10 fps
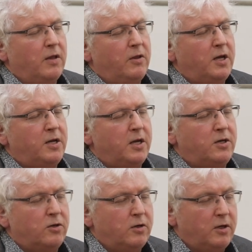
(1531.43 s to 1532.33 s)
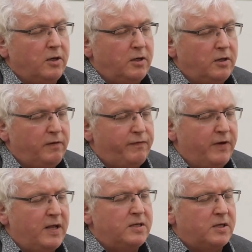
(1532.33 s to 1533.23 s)
that it
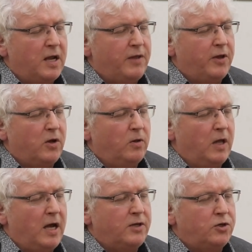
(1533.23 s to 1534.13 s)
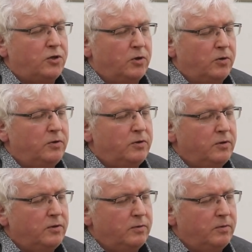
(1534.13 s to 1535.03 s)
defends an ethical attitude,
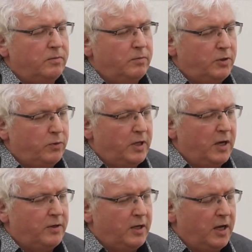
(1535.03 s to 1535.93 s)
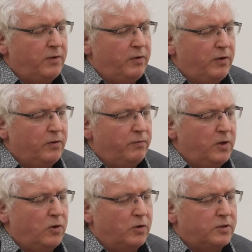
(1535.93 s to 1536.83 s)
but without again
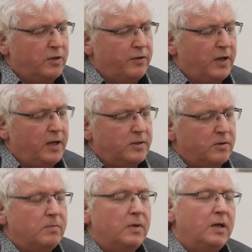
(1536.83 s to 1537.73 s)
recourse to theism,